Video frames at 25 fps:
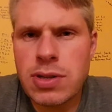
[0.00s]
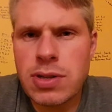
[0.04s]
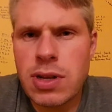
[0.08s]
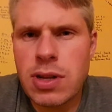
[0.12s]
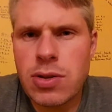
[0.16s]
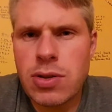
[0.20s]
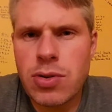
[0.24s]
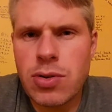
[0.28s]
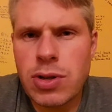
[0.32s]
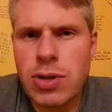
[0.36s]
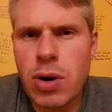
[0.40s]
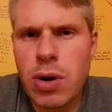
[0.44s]

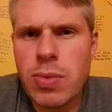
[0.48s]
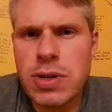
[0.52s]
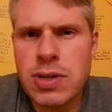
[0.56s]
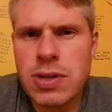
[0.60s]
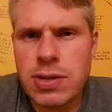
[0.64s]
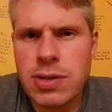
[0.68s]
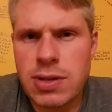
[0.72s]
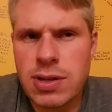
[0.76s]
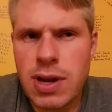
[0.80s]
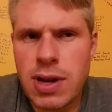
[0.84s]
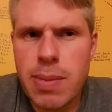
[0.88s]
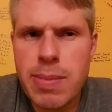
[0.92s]
always
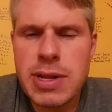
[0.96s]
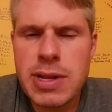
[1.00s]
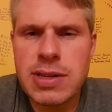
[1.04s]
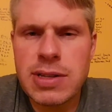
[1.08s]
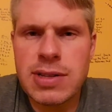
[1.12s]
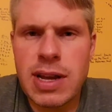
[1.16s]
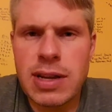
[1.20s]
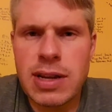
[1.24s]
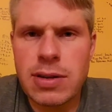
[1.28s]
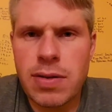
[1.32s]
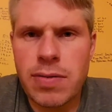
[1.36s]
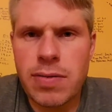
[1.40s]
some
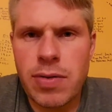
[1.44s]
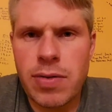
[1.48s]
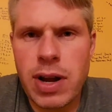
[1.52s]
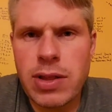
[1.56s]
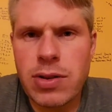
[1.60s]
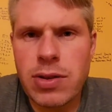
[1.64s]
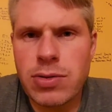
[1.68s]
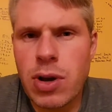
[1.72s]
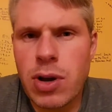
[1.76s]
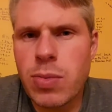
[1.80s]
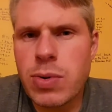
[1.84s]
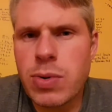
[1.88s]
incentive, right? There's
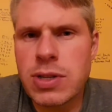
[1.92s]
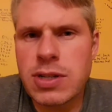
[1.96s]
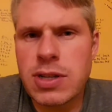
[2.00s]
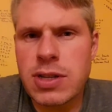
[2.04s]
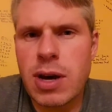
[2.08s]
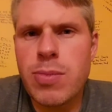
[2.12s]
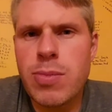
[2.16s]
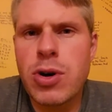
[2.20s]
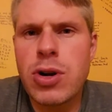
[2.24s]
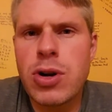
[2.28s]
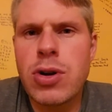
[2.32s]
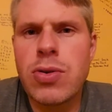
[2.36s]
always
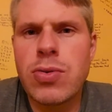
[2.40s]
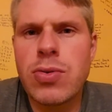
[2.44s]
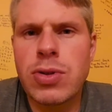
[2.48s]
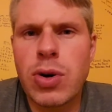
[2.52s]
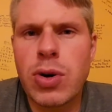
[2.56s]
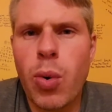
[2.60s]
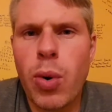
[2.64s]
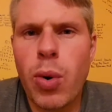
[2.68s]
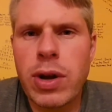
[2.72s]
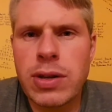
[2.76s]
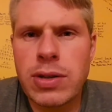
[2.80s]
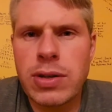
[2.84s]
someone who's
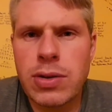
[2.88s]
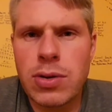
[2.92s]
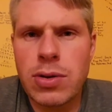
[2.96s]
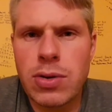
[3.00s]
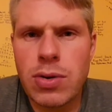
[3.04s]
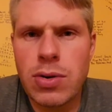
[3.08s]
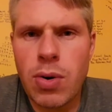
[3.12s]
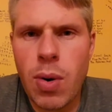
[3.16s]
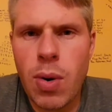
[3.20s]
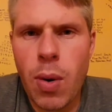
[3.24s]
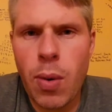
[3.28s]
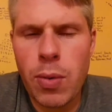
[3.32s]
going
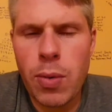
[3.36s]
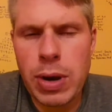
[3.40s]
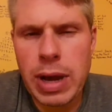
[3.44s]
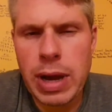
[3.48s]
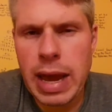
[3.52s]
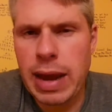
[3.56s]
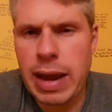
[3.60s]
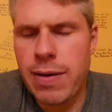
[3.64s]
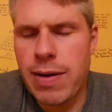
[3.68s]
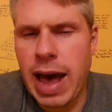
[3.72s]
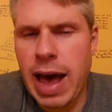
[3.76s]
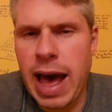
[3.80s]
to
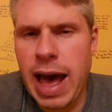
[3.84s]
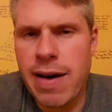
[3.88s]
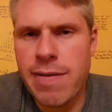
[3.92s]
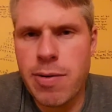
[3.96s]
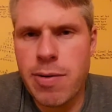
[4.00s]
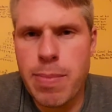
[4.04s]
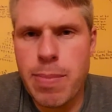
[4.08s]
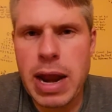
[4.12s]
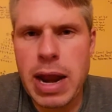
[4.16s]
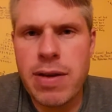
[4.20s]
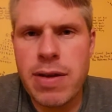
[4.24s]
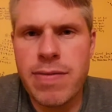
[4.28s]
have a
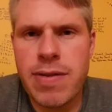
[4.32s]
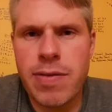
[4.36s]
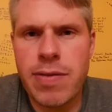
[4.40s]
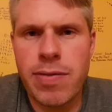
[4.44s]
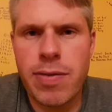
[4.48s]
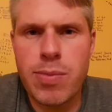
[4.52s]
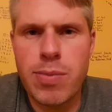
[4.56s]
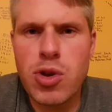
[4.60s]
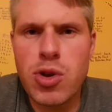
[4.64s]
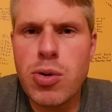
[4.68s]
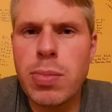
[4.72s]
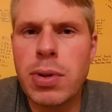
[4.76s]
benefit from
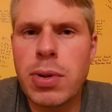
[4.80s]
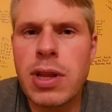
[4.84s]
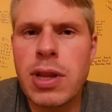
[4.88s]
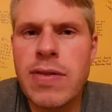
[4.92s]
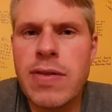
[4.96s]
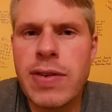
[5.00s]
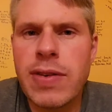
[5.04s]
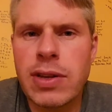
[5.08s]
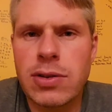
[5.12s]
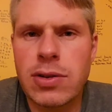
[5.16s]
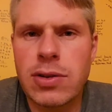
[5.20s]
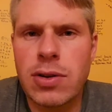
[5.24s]
you
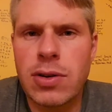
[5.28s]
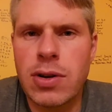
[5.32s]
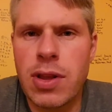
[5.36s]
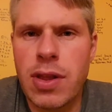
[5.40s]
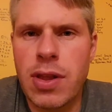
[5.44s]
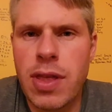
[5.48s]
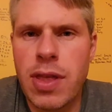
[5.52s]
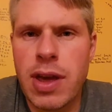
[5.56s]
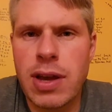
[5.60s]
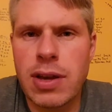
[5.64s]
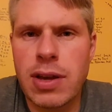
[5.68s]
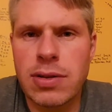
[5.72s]
believing certain
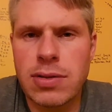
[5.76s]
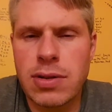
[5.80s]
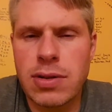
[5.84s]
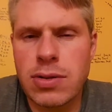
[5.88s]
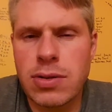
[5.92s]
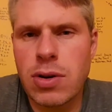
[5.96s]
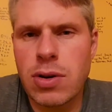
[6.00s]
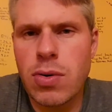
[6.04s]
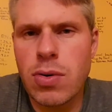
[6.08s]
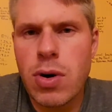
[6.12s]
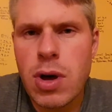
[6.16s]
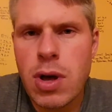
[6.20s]
things. And
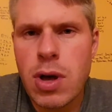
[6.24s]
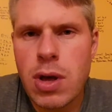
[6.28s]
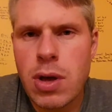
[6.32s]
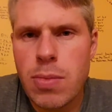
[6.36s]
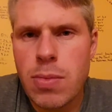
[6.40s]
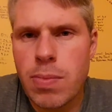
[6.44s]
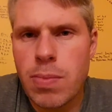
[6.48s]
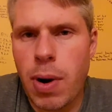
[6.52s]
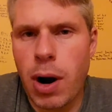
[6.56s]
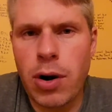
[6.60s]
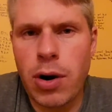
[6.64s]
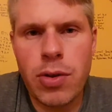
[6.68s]
so
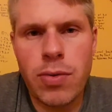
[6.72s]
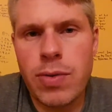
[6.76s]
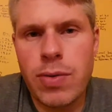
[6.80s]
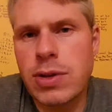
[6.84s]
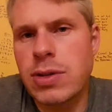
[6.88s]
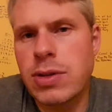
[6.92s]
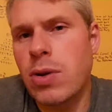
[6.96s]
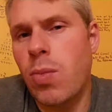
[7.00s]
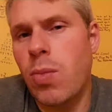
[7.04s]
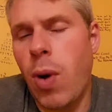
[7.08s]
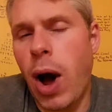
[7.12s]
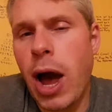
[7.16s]
part of the
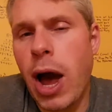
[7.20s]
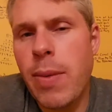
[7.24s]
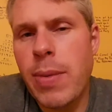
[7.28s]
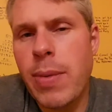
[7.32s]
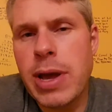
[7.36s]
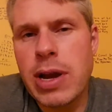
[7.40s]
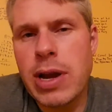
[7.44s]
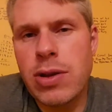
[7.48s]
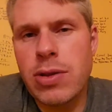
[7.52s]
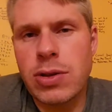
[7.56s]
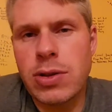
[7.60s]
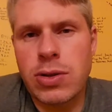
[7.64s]
reason why we
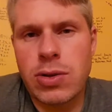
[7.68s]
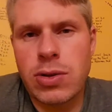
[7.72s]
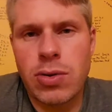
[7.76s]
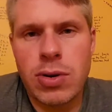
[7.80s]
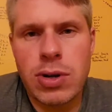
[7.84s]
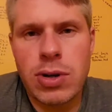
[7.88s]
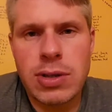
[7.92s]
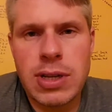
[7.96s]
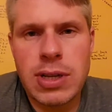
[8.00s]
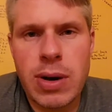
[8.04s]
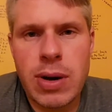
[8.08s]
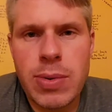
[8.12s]
hear the stories
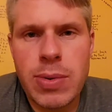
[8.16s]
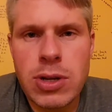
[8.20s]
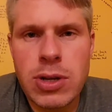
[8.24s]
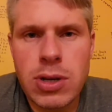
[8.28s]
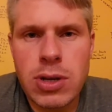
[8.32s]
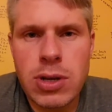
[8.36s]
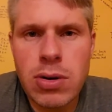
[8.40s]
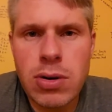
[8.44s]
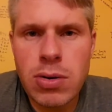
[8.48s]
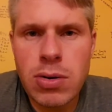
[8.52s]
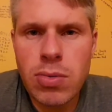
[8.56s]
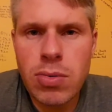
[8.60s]
that we
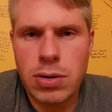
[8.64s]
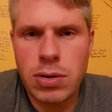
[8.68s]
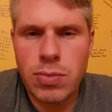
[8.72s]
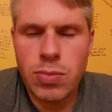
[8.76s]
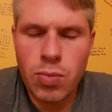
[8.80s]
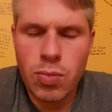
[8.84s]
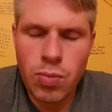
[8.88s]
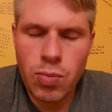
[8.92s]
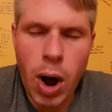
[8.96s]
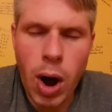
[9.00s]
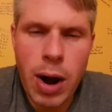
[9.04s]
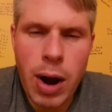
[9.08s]
do,
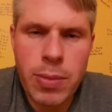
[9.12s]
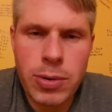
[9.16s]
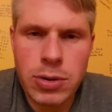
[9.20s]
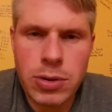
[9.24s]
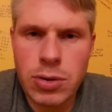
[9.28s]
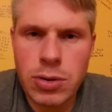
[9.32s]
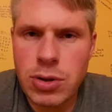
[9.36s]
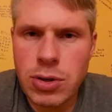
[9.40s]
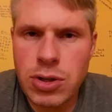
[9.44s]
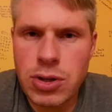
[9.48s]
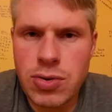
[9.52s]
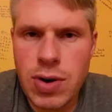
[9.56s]
why we're so
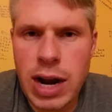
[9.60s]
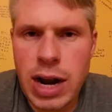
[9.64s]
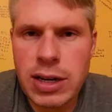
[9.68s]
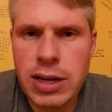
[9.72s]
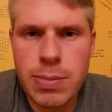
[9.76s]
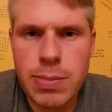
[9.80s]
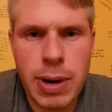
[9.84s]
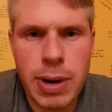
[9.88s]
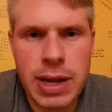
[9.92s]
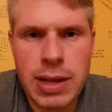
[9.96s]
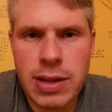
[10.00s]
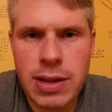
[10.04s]
distracted
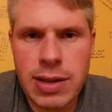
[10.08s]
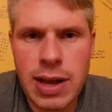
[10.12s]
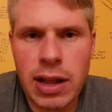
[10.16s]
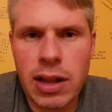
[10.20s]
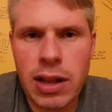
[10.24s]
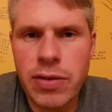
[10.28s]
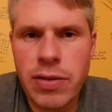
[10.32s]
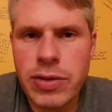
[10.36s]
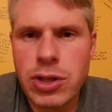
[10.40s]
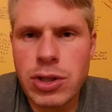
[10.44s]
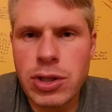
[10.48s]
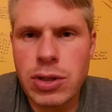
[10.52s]
by the
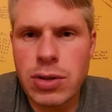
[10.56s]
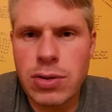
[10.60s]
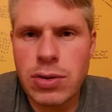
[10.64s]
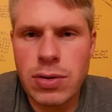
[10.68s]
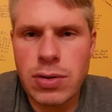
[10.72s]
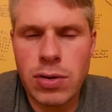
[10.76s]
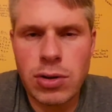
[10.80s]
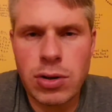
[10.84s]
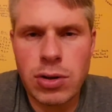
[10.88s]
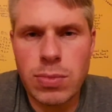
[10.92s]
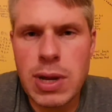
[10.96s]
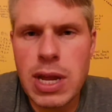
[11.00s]
television and
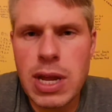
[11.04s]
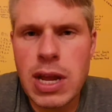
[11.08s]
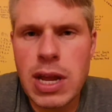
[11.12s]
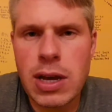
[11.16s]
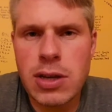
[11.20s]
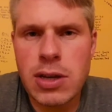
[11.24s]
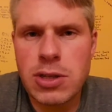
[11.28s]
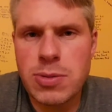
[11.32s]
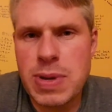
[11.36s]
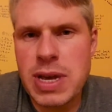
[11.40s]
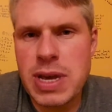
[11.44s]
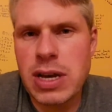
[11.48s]
social media,
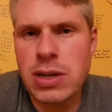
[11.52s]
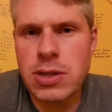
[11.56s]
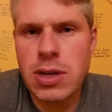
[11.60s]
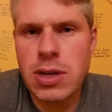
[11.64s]
is because